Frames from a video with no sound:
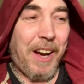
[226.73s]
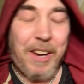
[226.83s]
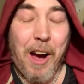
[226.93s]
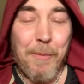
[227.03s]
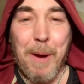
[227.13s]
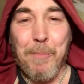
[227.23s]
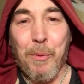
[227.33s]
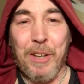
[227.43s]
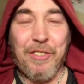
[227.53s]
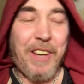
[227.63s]
I can't remember
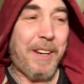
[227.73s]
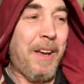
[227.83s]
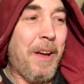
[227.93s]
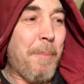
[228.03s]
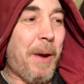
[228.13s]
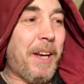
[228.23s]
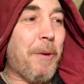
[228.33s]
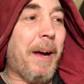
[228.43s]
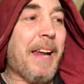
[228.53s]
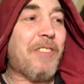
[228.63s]
what he said, but
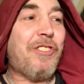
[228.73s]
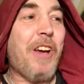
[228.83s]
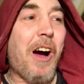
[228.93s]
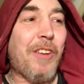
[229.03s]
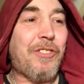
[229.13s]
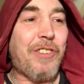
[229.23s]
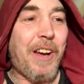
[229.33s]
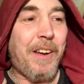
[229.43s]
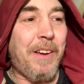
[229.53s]
anyway, that's the answer.